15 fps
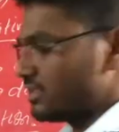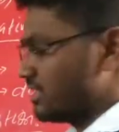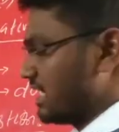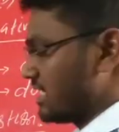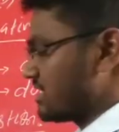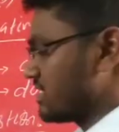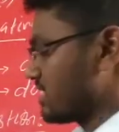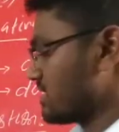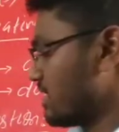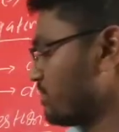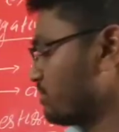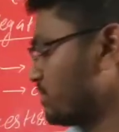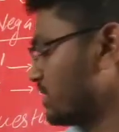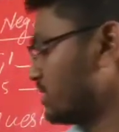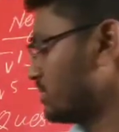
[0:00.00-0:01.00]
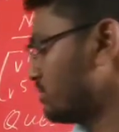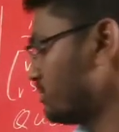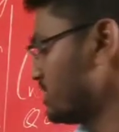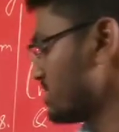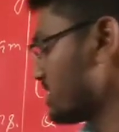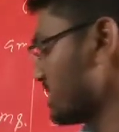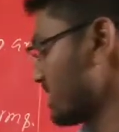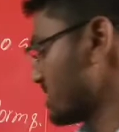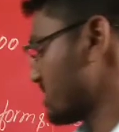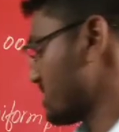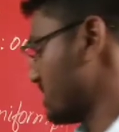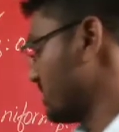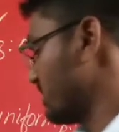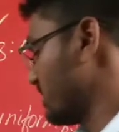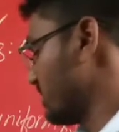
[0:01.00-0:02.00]
Next example. Means next
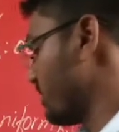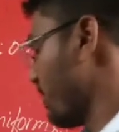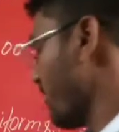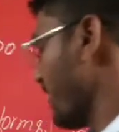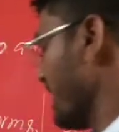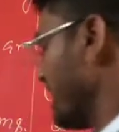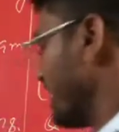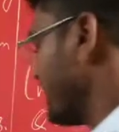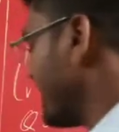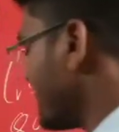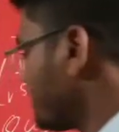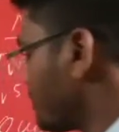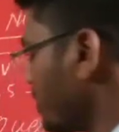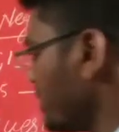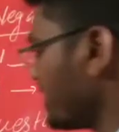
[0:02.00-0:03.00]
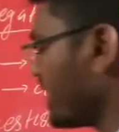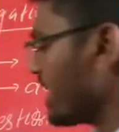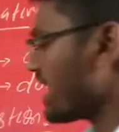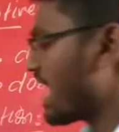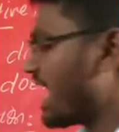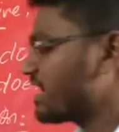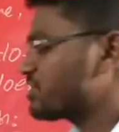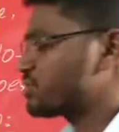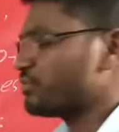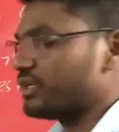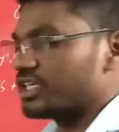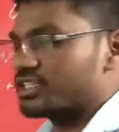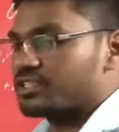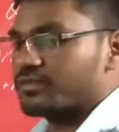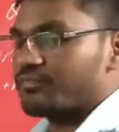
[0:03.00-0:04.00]
sentence. The children like
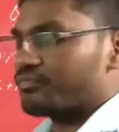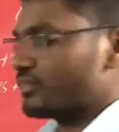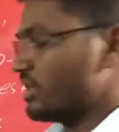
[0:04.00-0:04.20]
sweets.